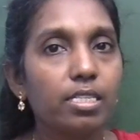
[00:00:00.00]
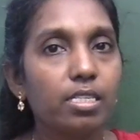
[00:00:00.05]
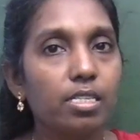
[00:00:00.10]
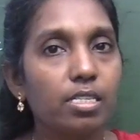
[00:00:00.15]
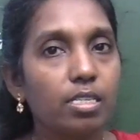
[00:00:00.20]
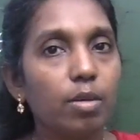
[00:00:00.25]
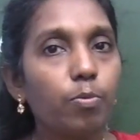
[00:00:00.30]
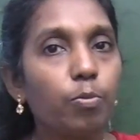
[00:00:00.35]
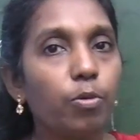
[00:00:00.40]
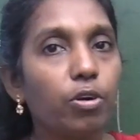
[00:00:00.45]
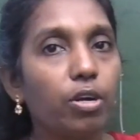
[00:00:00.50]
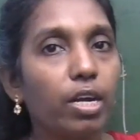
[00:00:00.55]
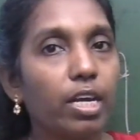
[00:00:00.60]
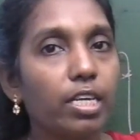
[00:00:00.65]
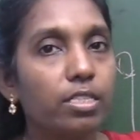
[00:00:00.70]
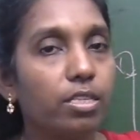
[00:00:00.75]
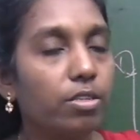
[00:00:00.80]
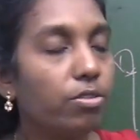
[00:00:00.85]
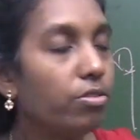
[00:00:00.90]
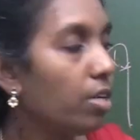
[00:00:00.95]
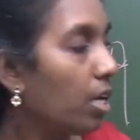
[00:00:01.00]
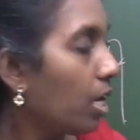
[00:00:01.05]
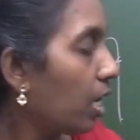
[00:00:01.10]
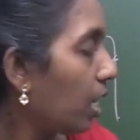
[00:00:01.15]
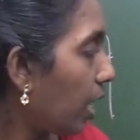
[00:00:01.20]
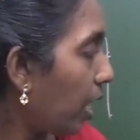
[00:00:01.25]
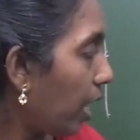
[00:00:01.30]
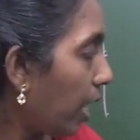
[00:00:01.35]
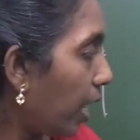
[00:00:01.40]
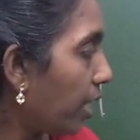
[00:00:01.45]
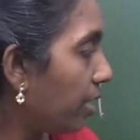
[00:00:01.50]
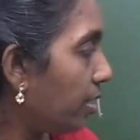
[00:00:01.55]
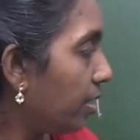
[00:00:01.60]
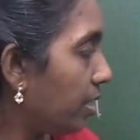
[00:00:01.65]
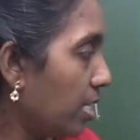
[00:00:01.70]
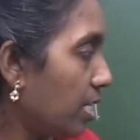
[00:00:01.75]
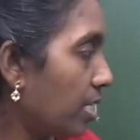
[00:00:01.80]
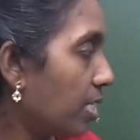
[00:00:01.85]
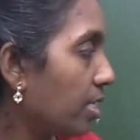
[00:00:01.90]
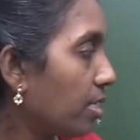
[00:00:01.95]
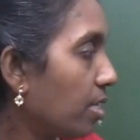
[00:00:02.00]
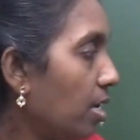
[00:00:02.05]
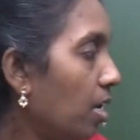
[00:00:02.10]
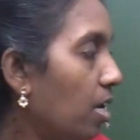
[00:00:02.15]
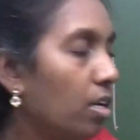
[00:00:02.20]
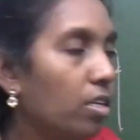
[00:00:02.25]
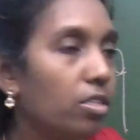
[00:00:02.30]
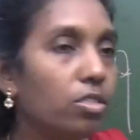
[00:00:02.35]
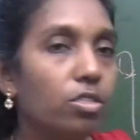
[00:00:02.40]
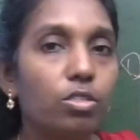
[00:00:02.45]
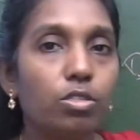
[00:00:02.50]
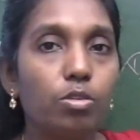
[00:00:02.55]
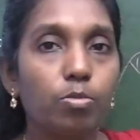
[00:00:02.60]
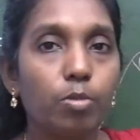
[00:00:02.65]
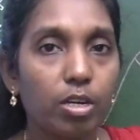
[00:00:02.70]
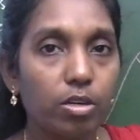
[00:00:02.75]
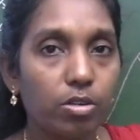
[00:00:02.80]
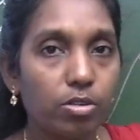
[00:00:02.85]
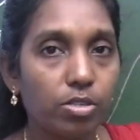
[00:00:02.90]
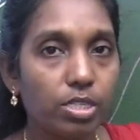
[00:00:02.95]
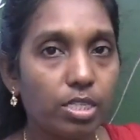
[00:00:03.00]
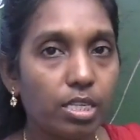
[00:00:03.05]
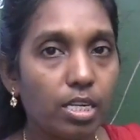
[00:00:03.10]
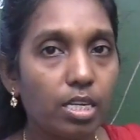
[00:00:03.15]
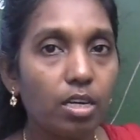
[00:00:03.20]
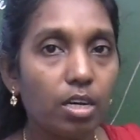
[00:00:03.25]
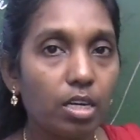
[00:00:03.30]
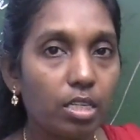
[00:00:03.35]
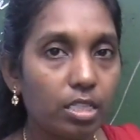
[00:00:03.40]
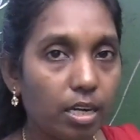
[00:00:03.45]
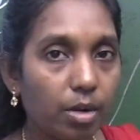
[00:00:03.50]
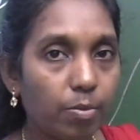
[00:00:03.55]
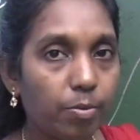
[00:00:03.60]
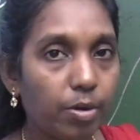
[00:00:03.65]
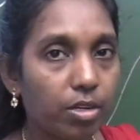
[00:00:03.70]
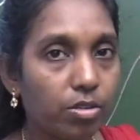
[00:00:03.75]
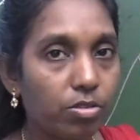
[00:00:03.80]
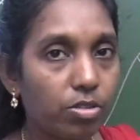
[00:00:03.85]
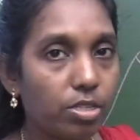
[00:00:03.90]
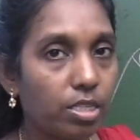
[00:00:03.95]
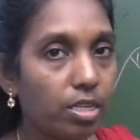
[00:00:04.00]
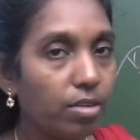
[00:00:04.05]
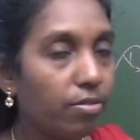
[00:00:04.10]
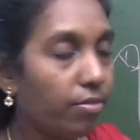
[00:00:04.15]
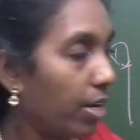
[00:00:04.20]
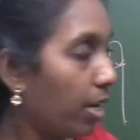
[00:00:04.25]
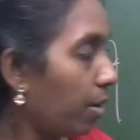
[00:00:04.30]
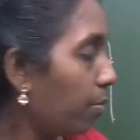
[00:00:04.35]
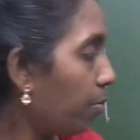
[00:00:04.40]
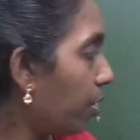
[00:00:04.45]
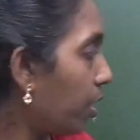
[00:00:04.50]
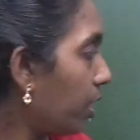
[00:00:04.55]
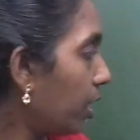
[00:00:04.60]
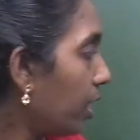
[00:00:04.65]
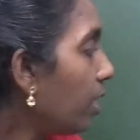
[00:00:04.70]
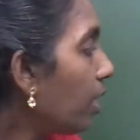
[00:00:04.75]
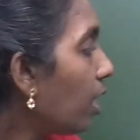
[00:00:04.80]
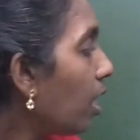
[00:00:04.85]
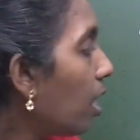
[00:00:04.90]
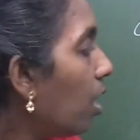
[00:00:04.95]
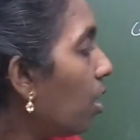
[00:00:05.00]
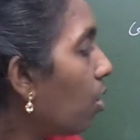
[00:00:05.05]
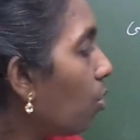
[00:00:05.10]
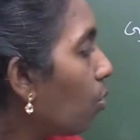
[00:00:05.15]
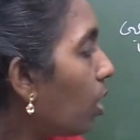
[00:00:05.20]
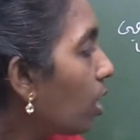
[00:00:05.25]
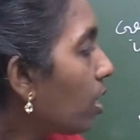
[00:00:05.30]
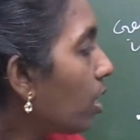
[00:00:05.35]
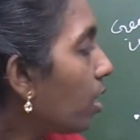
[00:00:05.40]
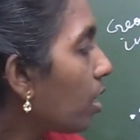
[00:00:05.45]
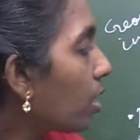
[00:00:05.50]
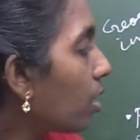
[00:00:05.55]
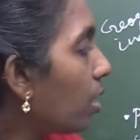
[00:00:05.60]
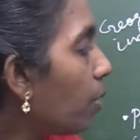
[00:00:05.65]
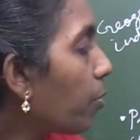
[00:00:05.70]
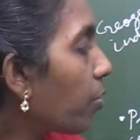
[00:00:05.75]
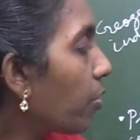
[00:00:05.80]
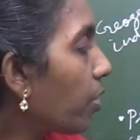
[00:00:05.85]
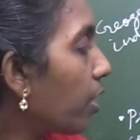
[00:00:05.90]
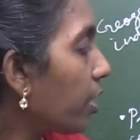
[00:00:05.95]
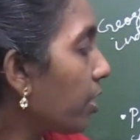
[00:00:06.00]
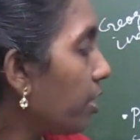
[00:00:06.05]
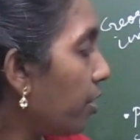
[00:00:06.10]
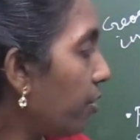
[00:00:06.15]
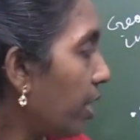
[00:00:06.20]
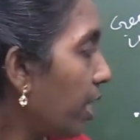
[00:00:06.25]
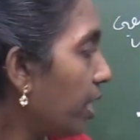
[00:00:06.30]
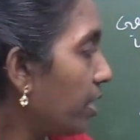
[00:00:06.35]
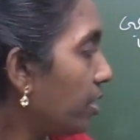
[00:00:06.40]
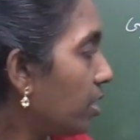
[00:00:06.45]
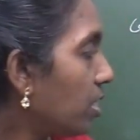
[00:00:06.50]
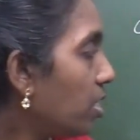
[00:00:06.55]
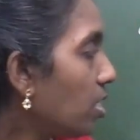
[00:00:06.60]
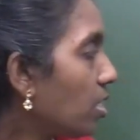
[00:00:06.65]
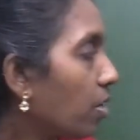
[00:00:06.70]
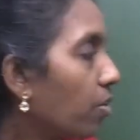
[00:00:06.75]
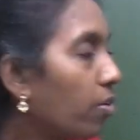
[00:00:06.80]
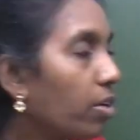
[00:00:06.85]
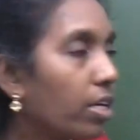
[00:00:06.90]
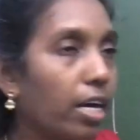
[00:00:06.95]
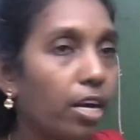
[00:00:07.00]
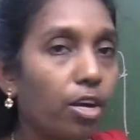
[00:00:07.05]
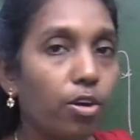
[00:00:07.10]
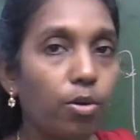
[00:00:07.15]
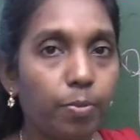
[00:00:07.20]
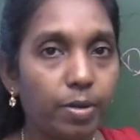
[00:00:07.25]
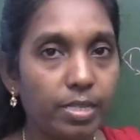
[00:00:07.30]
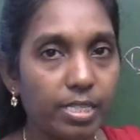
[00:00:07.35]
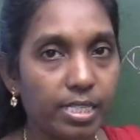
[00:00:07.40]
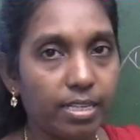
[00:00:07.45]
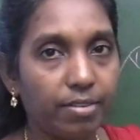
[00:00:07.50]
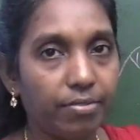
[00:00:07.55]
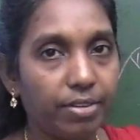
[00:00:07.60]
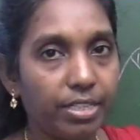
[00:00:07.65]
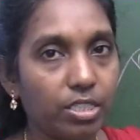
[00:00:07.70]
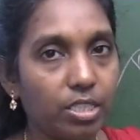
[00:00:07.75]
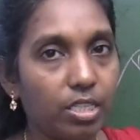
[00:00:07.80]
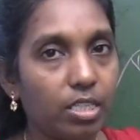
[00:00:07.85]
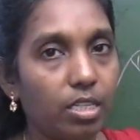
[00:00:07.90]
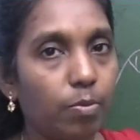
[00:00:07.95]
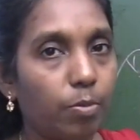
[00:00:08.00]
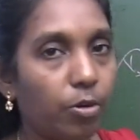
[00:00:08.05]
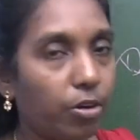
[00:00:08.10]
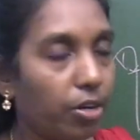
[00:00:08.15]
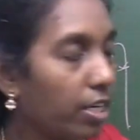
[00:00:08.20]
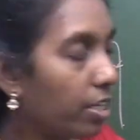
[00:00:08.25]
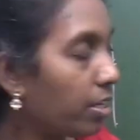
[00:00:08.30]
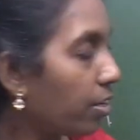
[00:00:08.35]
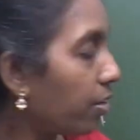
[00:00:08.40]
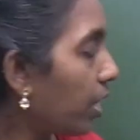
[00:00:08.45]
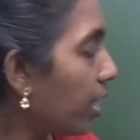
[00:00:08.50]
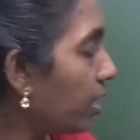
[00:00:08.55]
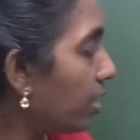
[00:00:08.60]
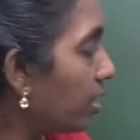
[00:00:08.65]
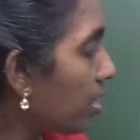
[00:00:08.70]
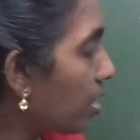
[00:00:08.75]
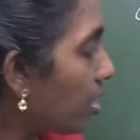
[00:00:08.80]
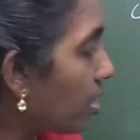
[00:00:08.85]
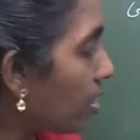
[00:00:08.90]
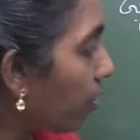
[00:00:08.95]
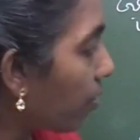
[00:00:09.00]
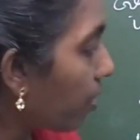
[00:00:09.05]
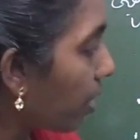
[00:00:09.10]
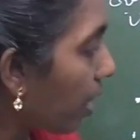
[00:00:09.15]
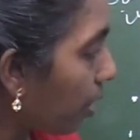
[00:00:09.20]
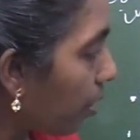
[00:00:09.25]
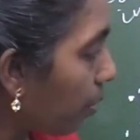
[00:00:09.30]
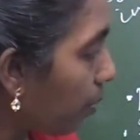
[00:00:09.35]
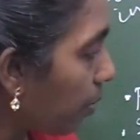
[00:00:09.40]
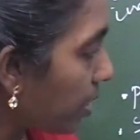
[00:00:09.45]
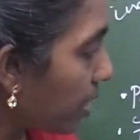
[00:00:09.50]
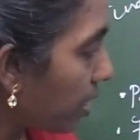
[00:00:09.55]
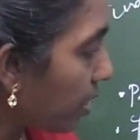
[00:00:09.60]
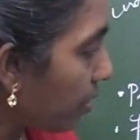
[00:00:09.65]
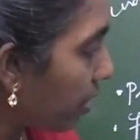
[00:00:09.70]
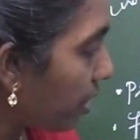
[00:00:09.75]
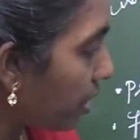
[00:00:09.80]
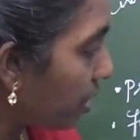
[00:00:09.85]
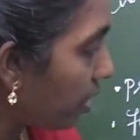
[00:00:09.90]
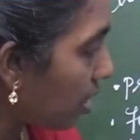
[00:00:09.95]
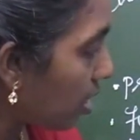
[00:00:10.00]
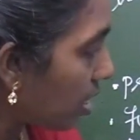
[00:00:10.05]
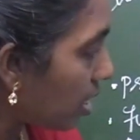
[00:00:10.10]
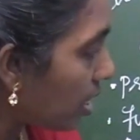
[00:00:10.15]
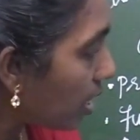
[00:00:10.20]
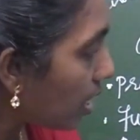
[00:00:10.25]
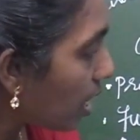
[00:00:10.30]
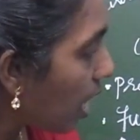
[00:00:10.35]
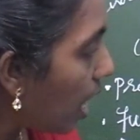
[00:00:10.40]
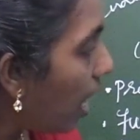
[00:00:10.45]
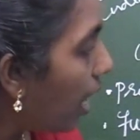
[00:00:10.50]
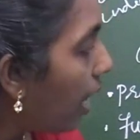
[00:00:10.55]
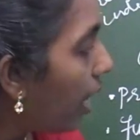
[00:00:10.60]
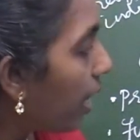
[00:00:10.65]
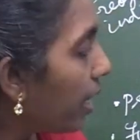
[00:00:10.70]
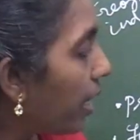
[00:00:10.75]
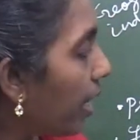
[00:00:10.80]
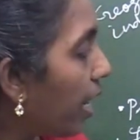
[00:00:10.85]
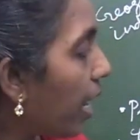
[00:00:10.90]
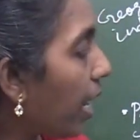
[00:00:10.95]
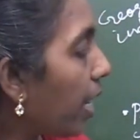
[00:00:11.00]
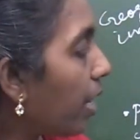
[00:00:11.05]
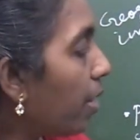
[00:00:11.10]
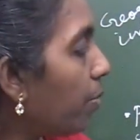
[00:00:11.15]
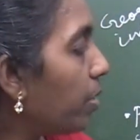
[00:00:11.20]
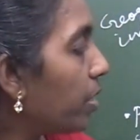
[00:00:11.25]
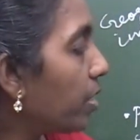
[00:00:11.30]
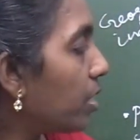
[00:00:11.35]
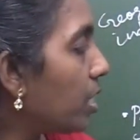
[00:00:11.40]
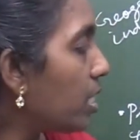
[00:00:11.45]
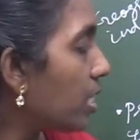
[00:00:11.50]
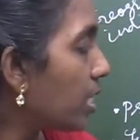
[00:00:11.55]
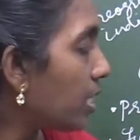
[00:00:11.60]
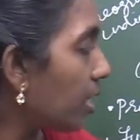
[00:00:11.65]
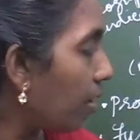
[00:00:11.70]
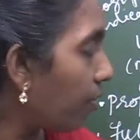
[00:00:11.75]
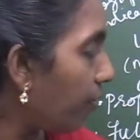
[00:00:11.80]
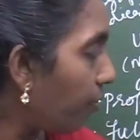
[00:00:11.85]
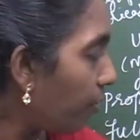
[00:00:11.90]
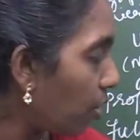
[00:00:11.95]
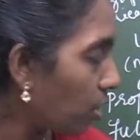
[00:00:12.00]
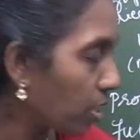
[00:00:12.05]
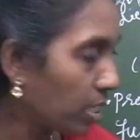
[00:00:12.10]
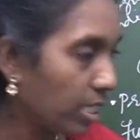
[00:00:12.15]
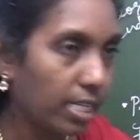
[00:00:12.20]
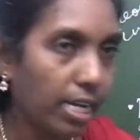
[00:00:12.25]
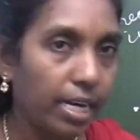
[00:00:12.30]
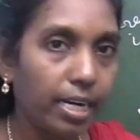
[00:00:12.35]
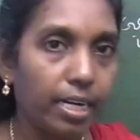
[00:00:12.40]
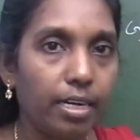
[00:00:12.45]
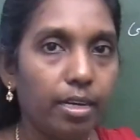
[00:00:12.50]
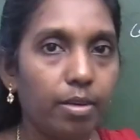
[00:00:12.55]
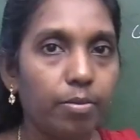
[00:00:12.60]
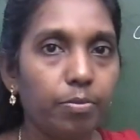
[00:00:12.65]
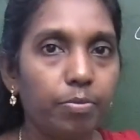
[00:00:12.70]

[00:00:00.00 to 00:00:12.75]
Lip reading: as a protective agents. 2 more question or 3 more question, very important. What are the protective agents of cryopreservation? The protective agents of cryopreservation is dimethyl sulfoxide,